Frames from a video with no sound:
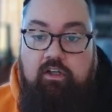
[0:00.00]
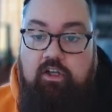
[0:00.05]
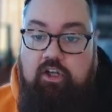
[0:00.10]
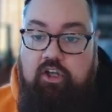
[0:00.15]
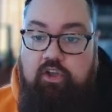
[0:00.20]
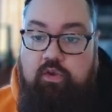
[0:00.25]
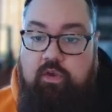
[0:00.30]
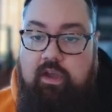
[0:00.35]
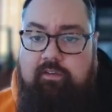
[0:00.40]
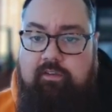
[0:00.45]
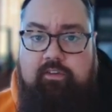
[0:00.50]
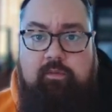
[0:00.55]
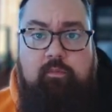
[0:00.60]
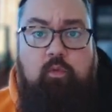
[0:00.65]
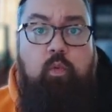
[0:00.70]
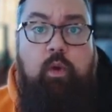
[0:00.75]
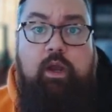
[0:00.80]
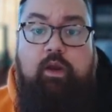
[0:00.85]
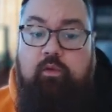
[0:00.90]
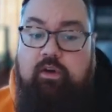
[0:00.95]
You have some
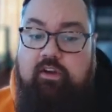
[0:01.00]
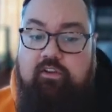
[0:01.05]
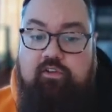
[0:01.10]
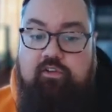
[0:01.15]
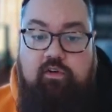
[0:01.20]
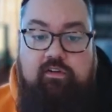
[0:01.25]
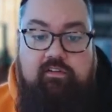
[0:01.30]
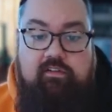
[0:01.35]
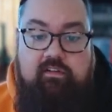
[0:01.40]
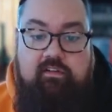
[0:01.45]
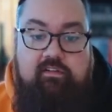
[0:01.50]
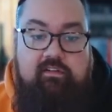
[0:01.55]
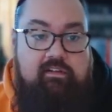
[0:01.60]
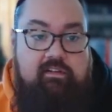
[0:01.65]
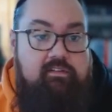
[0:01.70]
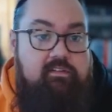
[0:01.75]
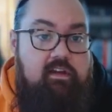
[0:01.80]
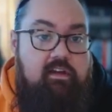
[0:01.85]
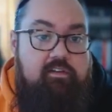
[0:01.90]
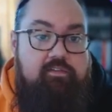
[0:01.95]
quick resources and
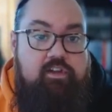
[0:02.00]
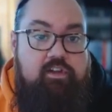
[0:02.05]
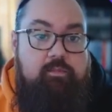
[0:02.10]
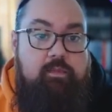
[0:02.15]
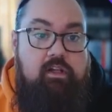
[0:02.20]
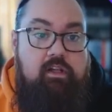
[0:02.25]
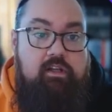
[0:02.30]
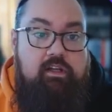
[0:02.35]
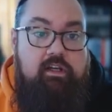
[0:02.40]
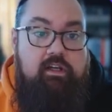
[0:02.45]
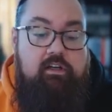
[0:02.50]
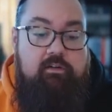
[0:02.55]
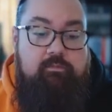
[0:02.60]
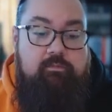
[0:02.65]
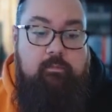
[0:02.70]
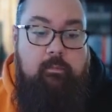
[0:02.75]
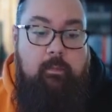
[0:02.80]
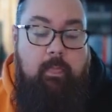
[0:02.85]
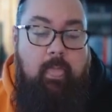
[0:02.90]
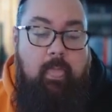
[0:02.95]
stuff in the middle here.
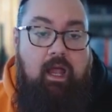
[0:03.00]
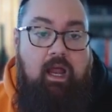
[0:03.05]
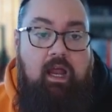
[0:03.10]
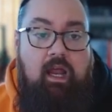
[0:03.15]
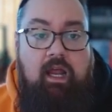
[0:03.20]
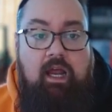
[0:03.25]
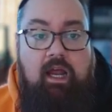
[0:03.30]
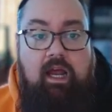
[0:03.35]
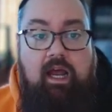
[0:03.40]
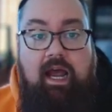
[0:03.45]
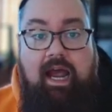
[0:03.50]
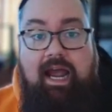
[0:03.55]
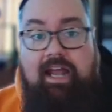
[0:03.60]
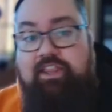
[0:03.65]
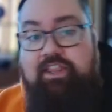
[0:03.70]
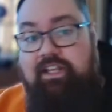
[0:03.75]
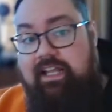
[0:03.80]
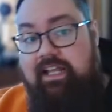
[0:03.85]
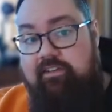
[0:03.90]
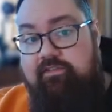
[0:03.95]
At
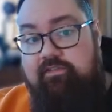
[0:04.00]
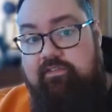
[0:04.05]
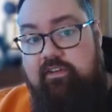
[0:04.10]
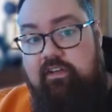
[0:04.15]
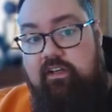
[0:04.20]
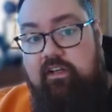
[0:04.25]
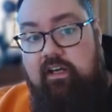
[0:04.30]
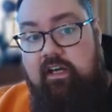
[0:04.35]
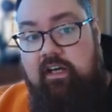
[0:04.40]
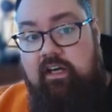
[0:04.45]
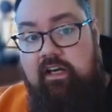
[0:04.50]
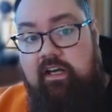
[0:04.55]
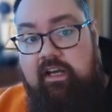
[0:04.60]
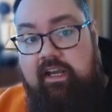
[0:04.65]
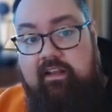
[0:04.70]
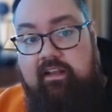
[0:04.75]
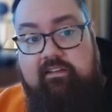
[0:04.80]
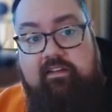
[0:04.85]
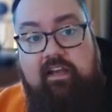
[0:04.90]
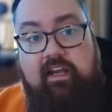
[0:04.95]
the left
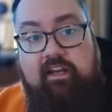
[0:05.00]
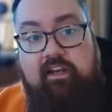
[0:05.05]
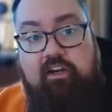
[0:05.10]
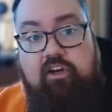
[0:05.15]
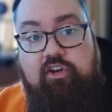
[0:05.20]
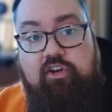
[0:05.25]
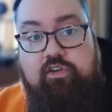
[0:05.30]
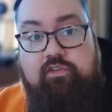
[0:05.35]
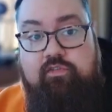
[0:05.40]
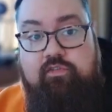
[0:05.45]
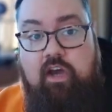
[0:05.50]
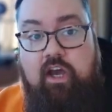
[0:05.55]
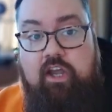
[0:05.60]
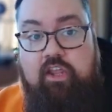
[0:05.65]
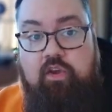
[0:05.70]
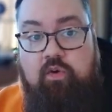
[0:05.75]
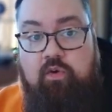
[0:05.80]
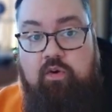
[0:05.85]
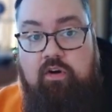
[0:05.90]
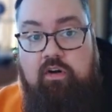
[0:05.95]
hand side here, you've got
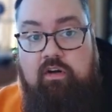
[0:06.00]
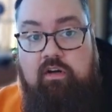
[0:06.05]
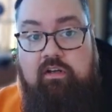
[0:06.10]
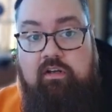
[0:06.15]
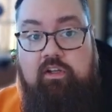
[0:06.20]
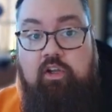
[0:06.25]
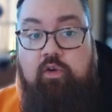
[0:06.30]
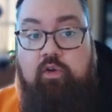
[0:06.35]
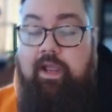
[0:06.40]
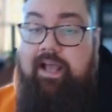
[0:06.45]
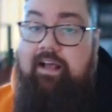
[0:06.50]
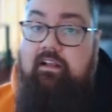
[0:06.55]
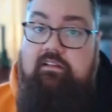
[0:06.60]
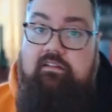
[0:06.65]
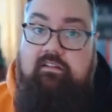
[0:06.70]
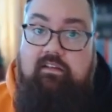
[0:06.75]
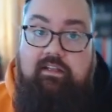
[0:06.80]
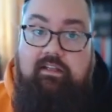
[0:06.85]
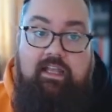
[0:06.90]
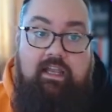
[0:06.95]
your locales
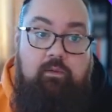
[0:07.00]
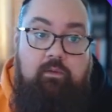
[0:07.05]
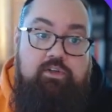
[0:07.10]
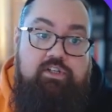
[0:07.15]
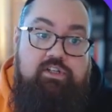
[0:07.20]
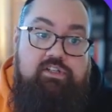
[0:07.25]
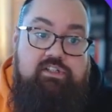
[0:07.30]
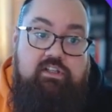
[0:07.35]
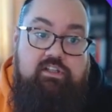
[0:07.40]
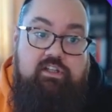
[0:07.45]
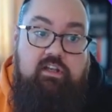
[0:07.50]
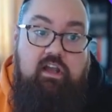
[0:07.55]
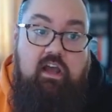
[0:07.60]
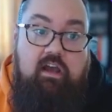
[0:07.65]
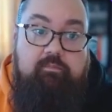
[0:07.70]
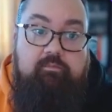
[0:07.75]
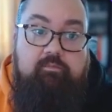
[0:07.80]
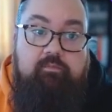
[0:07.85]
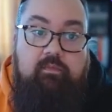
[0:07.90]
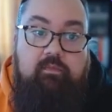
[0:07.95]
and languages at the
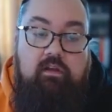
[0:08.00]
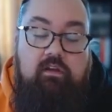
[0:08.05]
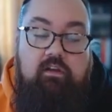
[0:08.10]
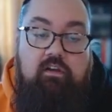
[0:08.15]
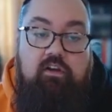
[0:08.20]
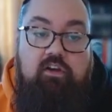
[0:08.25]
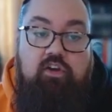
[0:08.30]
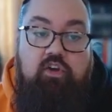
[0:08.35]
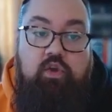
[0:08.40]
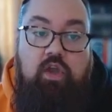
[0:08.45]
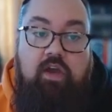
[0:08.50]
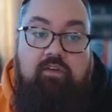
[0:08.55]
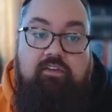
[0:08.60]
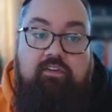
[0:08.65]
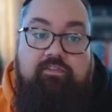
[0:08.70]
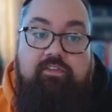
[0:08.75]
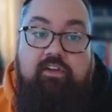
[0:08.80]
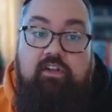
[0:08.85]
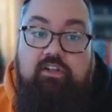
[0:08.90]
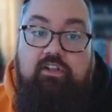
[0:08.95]
top. You have a
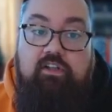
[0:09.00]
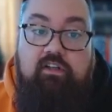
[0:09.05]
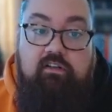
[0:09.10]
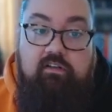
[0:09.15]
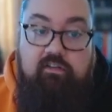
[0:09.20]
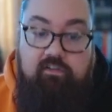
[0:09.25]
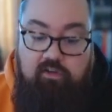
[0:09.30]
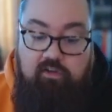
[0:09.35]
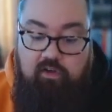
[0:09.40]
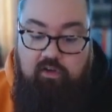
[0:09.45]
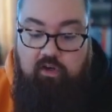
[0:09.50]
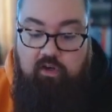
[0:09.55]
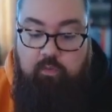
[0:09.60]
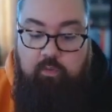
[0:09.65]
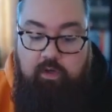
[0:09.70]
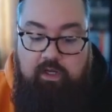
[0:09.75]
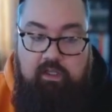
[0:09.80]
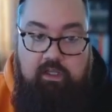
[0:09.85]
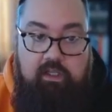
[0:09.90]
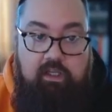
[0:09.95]
filter so you can
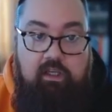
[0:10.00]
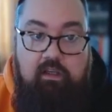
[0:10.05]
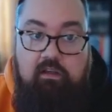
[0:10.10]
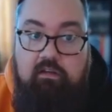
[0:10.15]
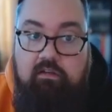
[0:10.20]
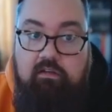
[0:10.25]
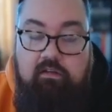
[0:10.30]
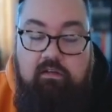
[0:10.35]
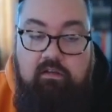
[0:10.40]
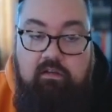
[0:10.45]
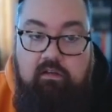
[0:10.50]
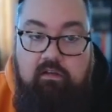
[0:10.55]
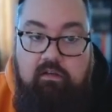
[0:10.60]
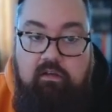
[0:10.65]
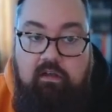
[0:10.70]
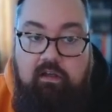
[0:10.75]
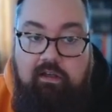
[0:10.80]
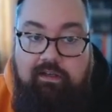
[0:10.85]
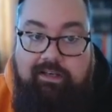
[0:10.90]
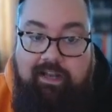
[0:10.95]
quickly
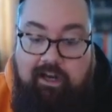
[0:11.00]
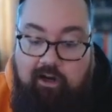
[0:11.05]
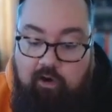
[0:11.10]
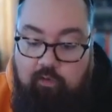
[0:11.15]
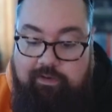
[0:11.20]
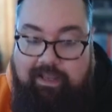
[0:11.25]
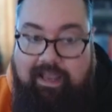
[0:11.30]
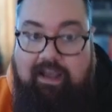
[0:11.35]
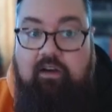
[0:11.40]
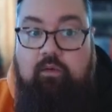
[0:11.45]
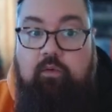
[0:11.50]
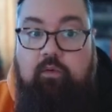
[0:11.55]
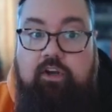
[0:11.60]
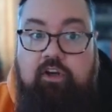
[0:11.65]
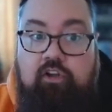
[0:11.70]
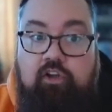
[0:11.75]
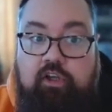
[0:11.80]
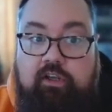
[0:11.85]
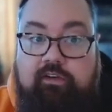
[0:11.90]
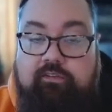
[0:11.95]
narrow down what you're
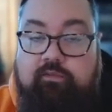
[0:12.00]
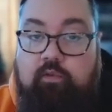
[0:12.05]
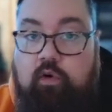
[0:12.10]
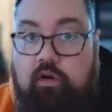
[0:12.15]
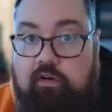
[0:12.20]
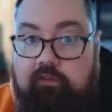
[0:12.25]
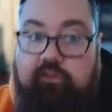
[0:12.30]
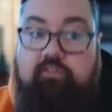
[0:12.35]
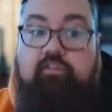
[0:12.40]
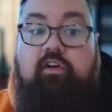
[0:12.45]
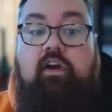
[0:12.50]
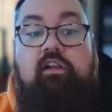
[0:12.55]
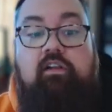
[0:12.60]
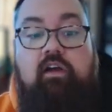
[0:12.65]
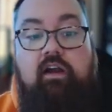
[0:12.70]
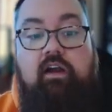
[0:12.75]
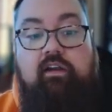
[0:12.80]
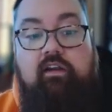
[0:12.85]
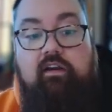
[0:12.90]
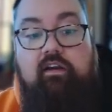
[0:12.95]
looking for if you've got a
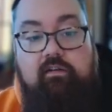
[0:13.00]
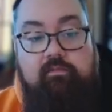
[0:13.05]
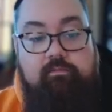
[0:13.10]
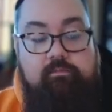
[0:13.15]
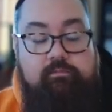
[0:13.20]
lot here.